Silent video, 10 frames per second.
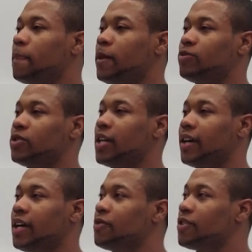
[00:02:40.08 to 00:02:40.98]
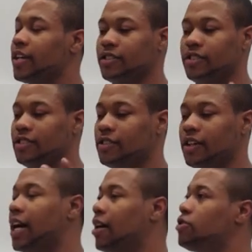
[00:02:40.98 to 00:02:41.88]
It was like everything just
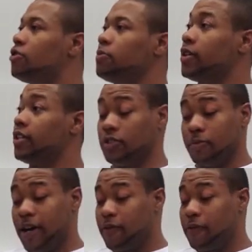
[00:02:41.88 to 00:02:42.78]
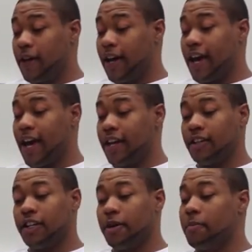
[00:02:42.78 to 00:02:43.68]
stuck out to me. as a matter of fact, I had to
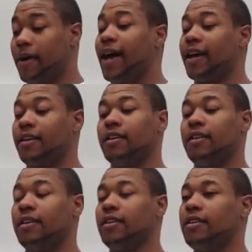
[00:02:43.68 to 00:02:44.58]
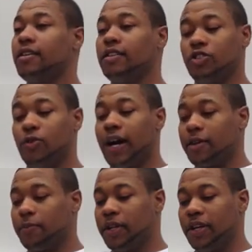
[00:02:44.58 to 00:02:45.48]
cut back so I
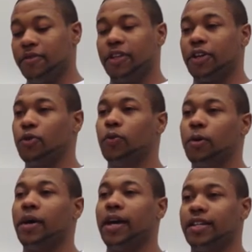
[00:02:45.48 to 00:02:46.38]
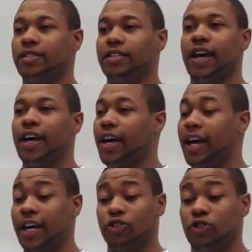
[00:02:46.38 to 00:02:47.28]
could put everything on one page. I had, I
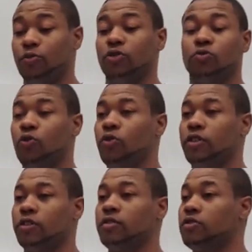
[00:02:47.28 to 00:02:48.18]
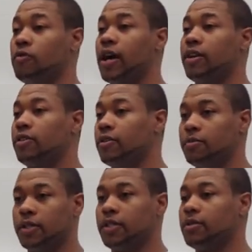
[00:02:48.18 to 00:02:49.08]
had so much more to, to write on,
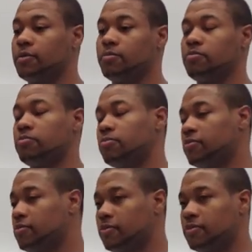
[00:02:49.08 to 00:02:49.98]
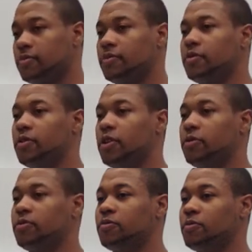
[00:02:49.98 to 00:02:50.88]
but you know,
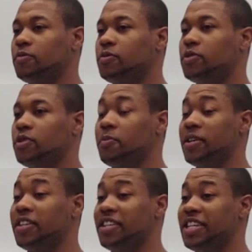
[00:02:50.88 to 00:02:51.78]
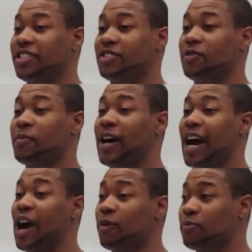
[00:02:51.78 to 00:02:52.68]
to meet the needs of my
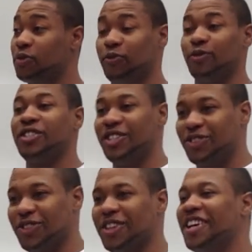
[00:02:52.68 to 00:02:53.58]
our beautiful teacher.